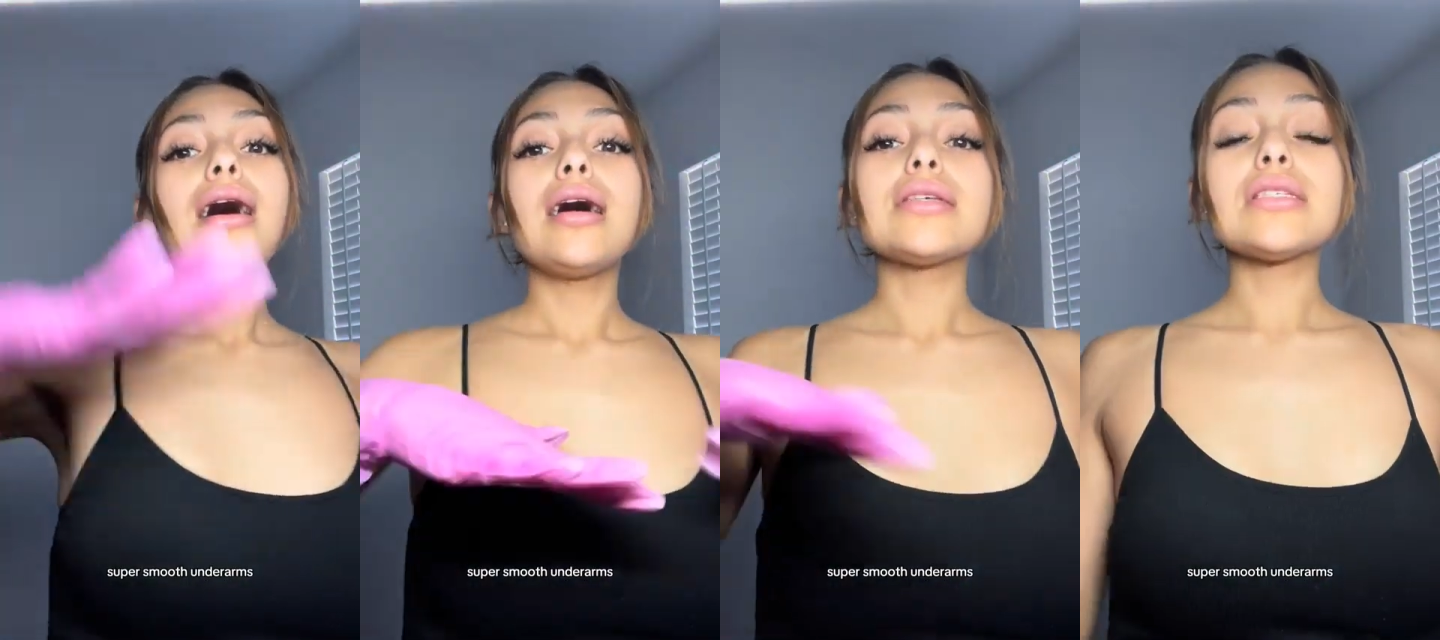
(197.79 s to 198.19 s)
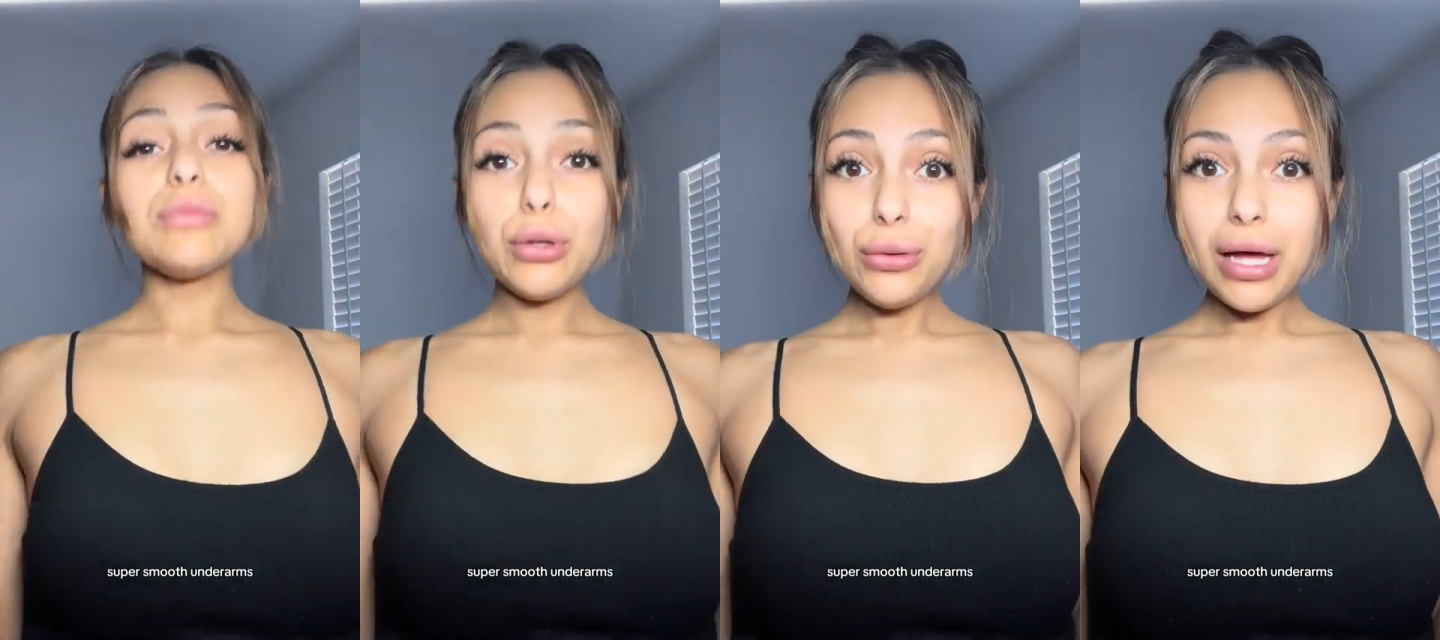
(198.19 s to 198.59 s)

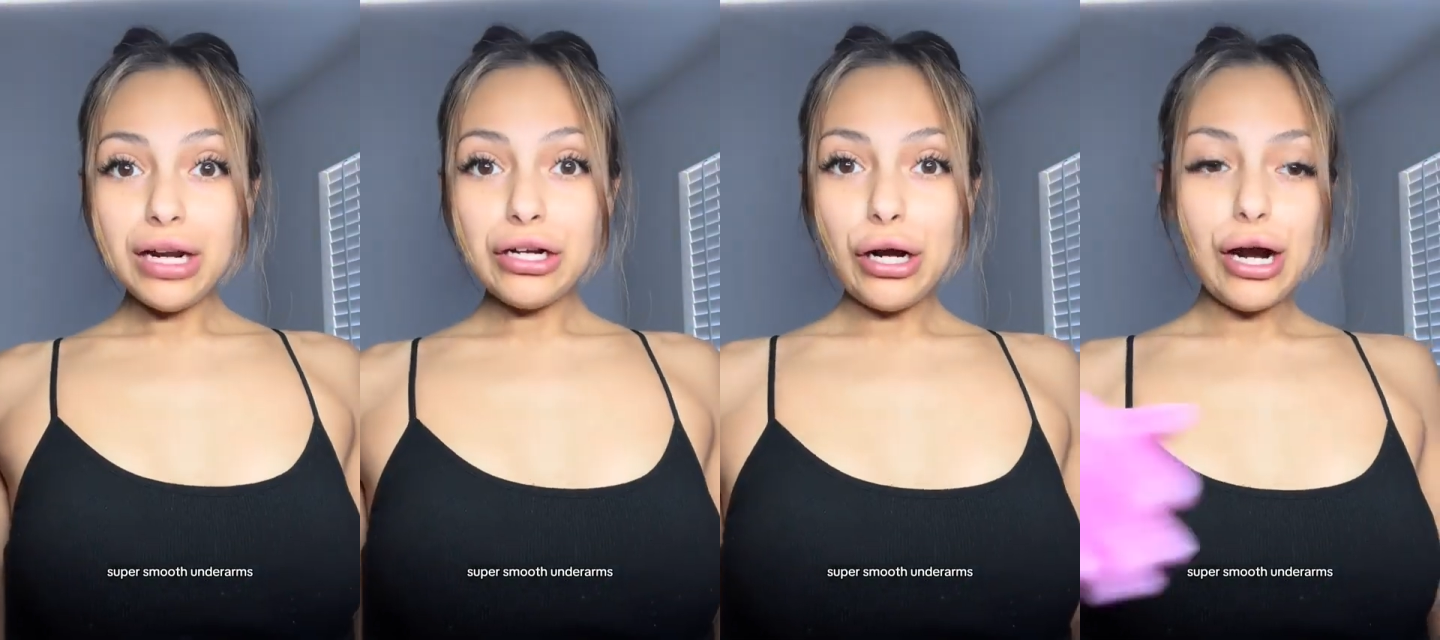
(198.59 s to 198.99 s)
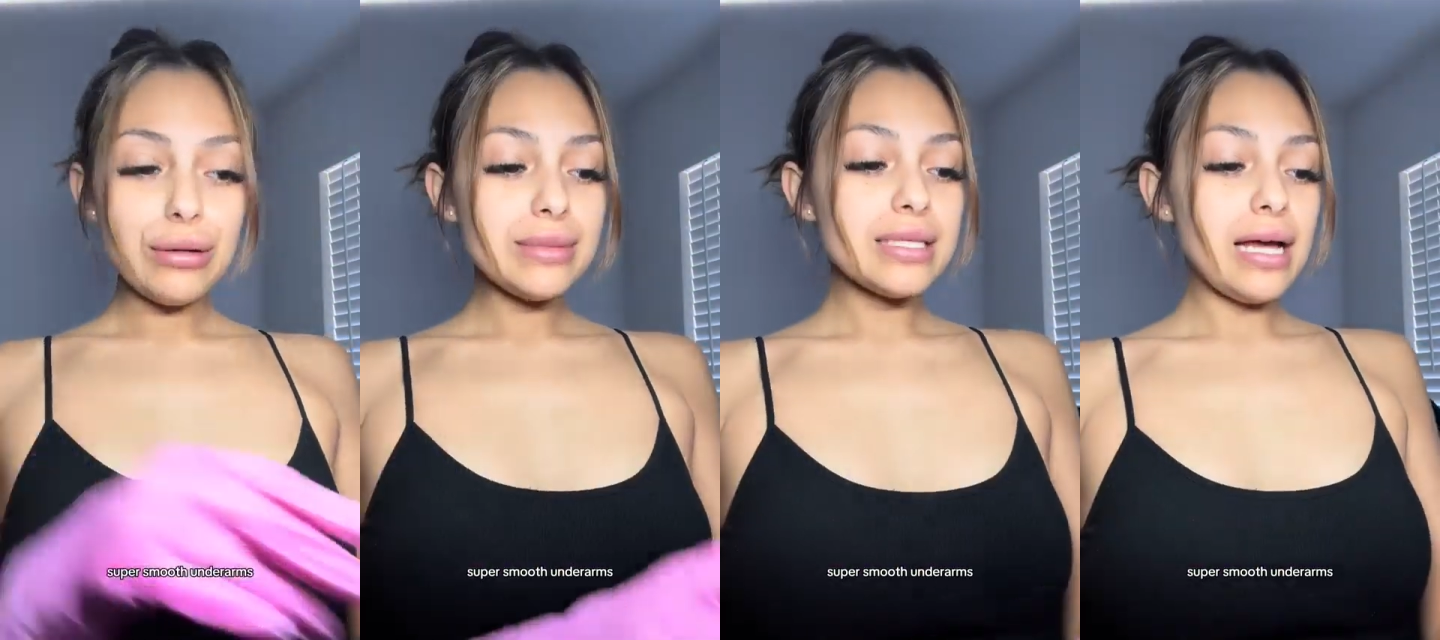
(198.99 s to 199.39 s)
smooth
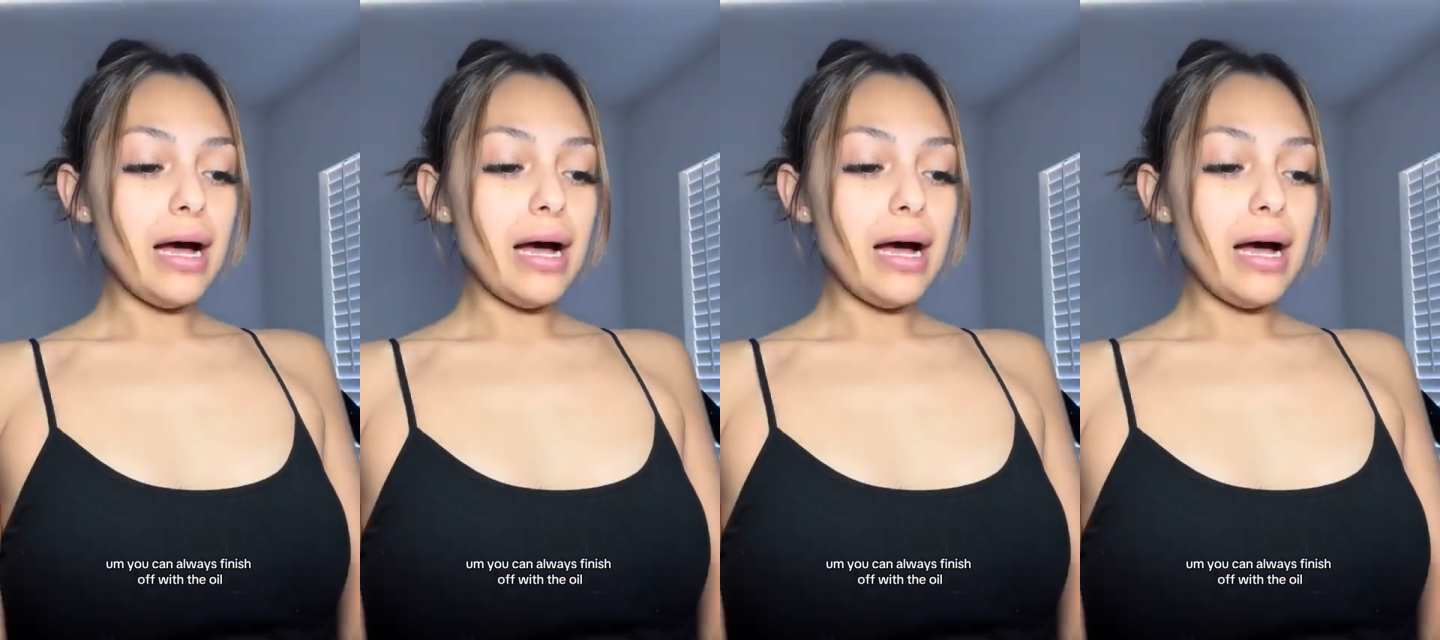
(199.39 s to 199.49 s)
underarms.